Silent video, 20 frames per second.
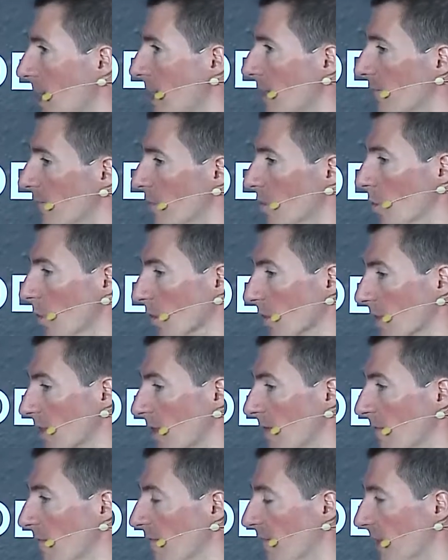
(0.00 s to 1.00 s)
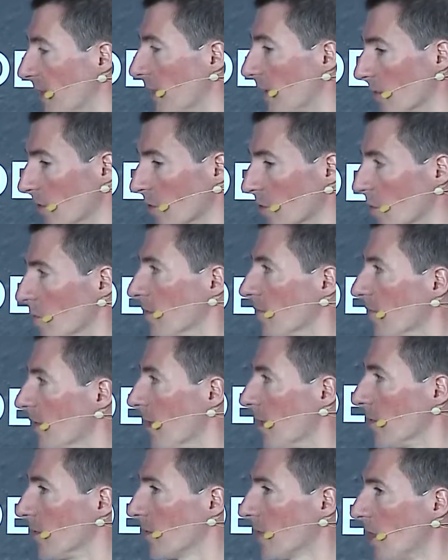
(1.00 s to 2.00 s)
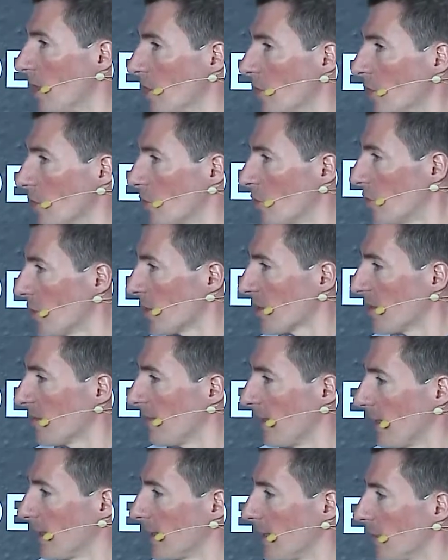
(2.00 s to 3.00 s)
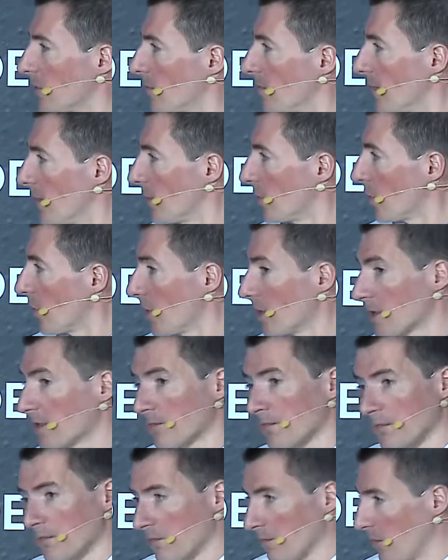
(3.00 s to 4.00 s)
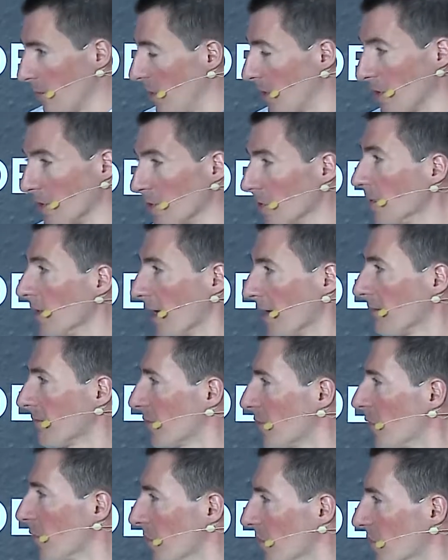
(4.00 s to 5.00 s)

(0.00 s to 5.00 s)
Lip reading: if you want to configure a group of nodes to trust a validator of their choice, you can do that. Corda